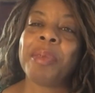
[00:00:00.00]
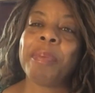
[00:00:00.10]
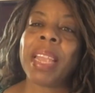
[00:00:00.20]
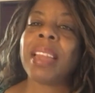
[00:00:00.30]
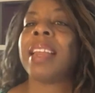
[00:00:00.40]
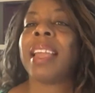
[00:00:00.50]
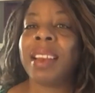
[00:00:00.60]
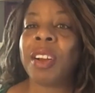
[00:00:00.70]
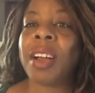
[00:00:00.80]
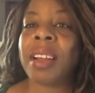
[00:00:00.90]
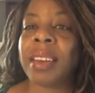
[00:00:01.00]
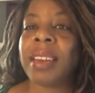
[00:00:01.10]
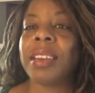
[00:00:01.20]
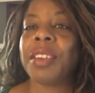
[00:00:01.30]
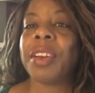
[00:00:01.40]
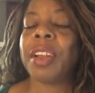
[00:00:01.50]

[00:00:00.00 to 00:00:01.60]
Band-Aid on, and